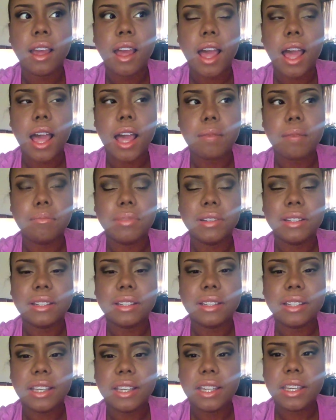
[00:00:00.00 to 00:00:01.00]
I
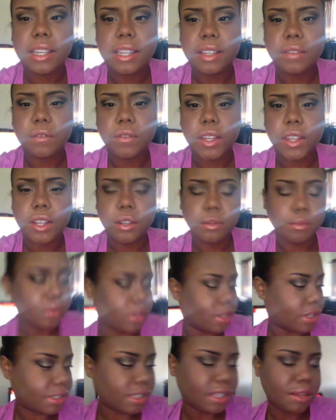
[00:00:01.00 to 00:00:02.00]
believe it
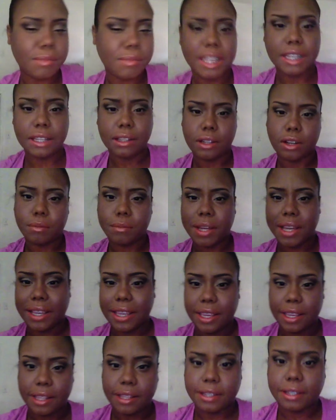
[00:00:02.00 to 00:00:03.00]
was, let me look on my
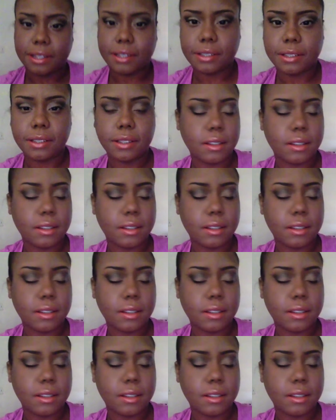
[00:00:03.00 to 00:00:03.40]
calendar.